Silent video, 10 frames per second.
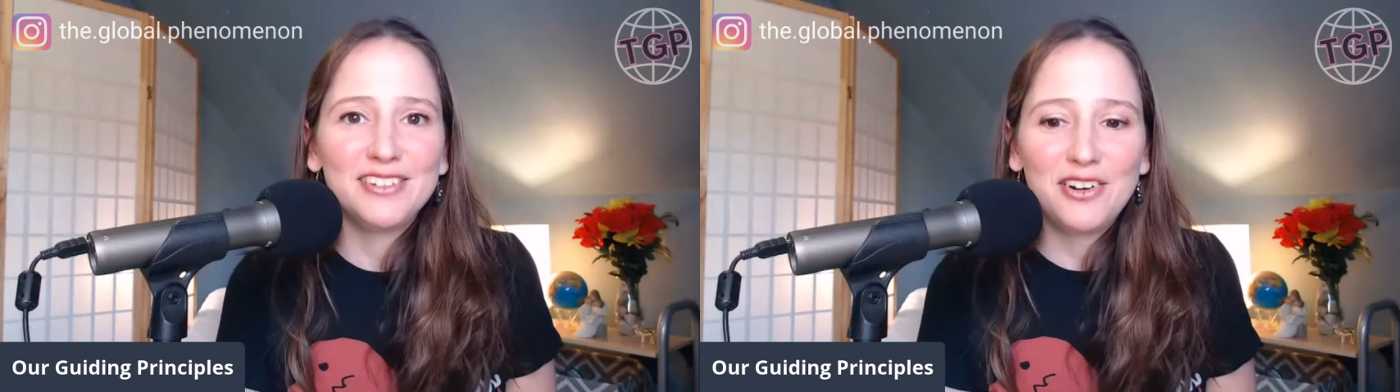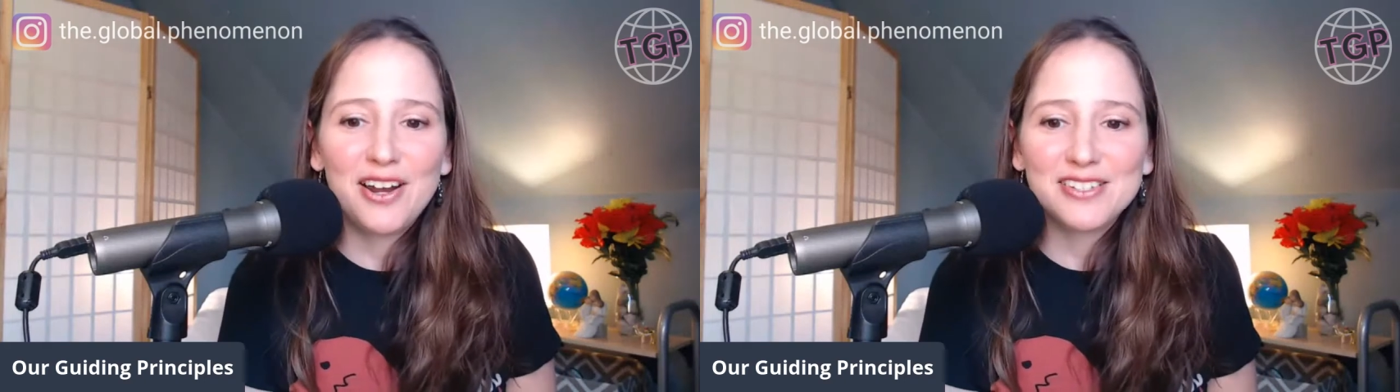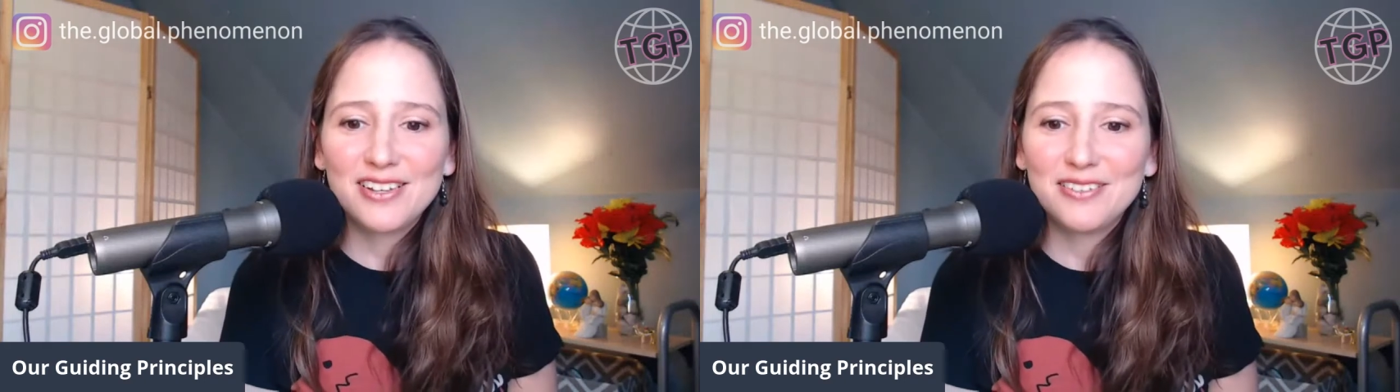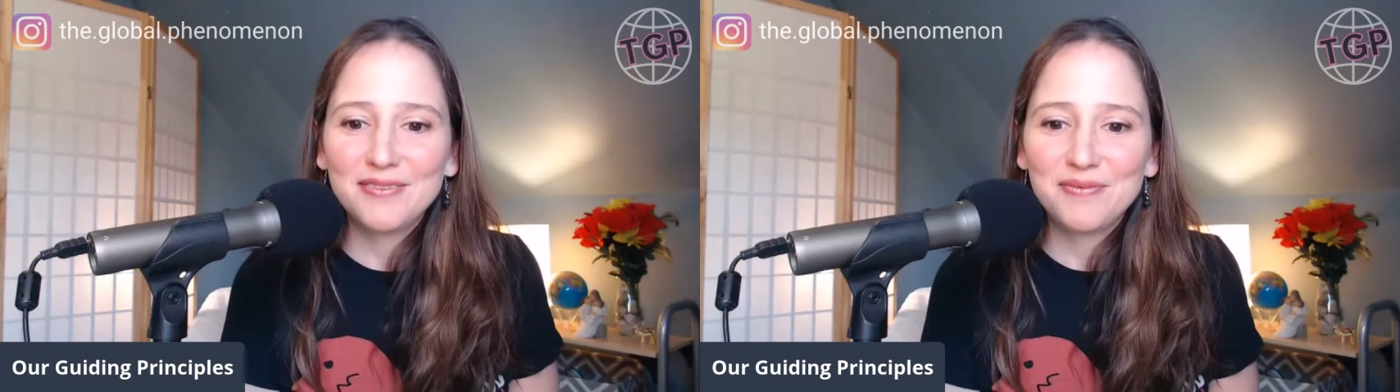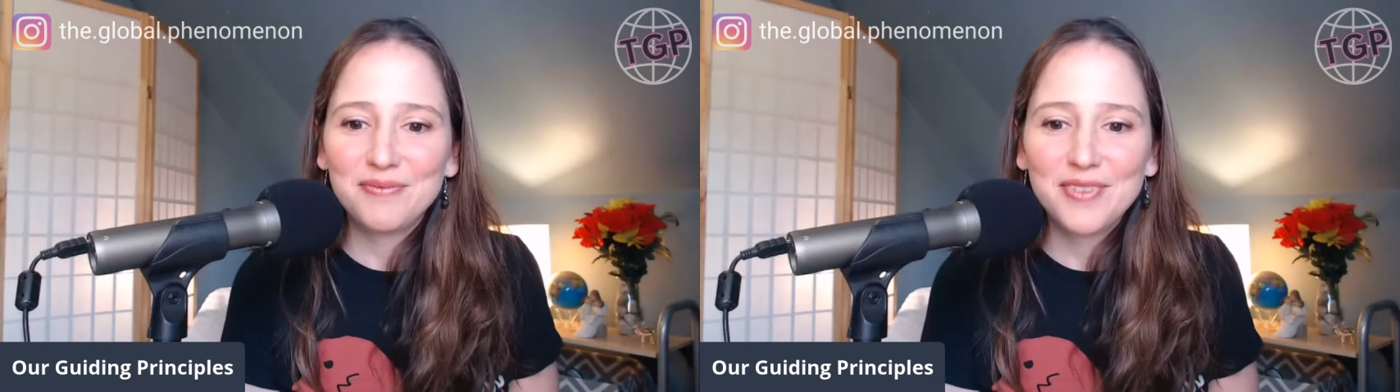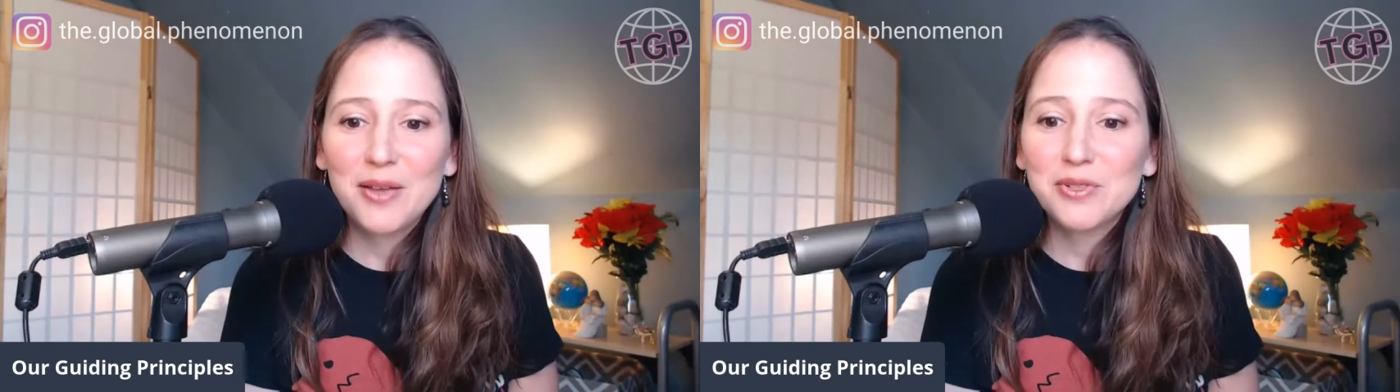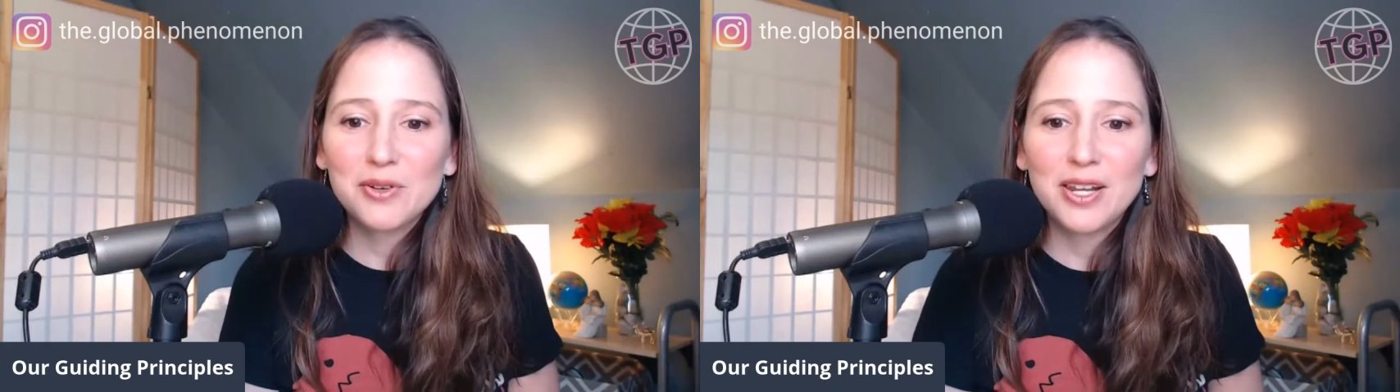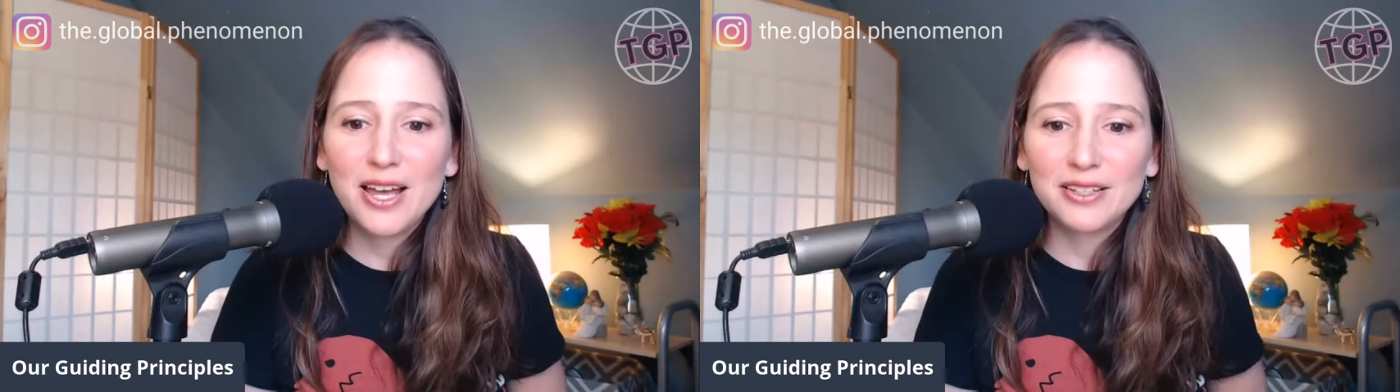Teresa. I'm
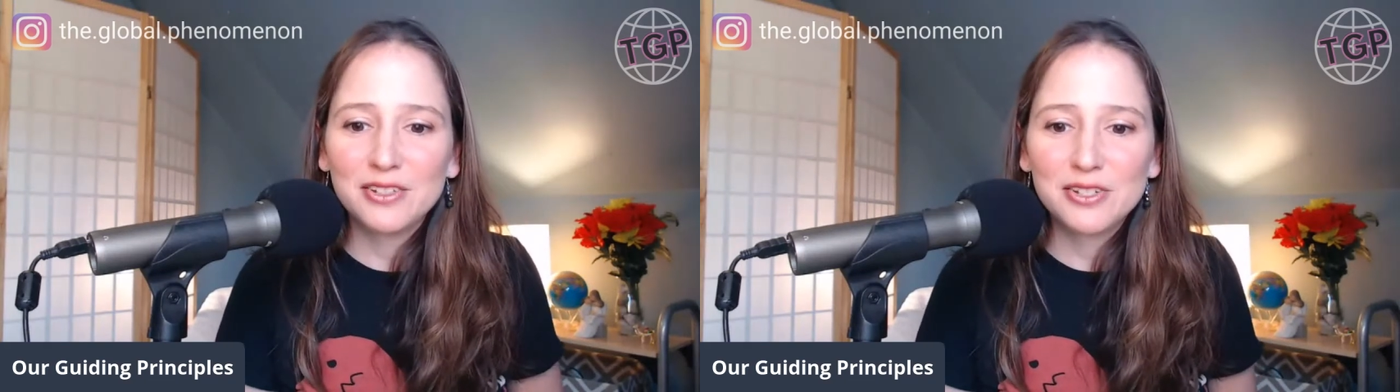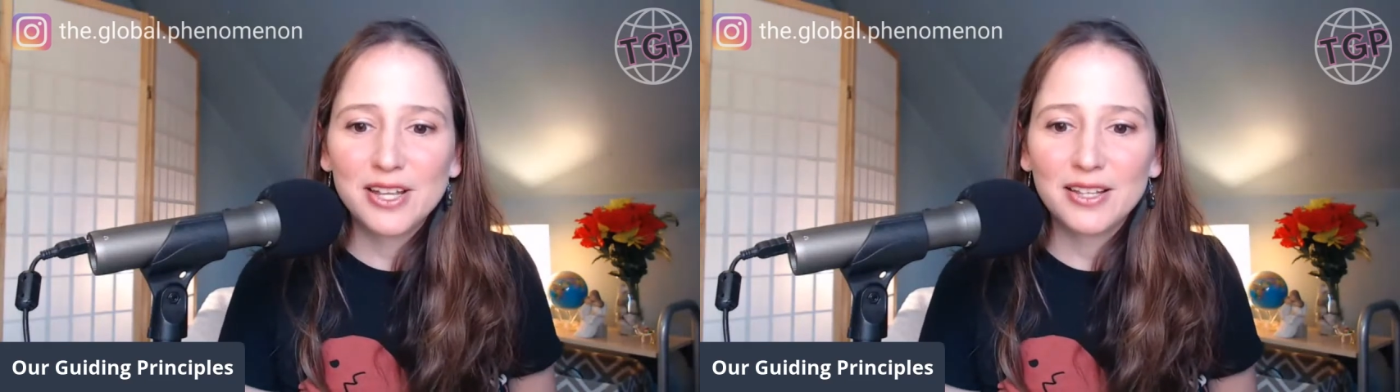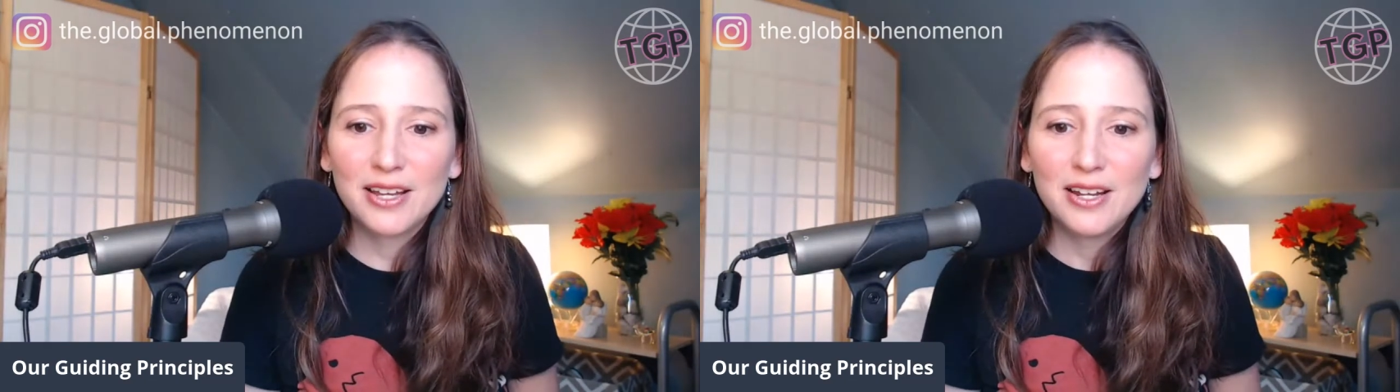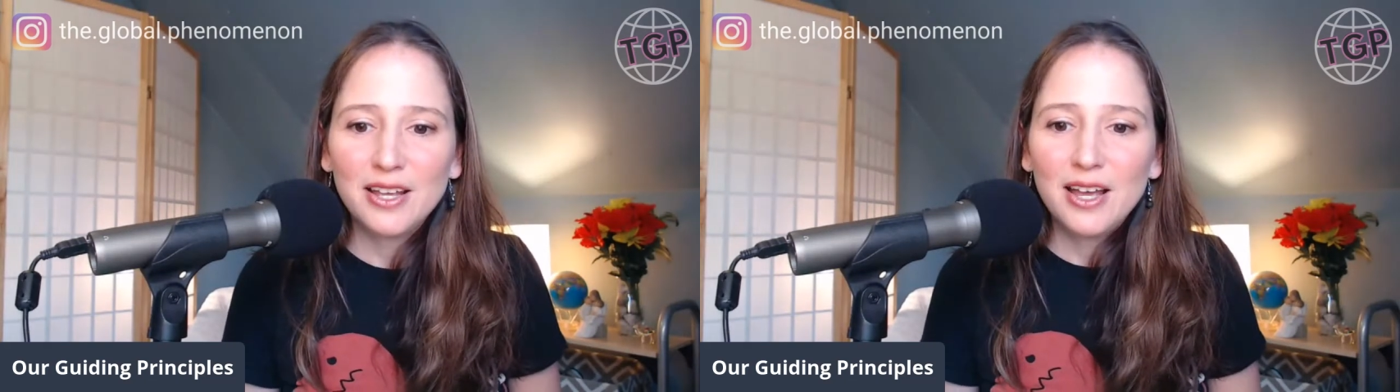so glad that you said that.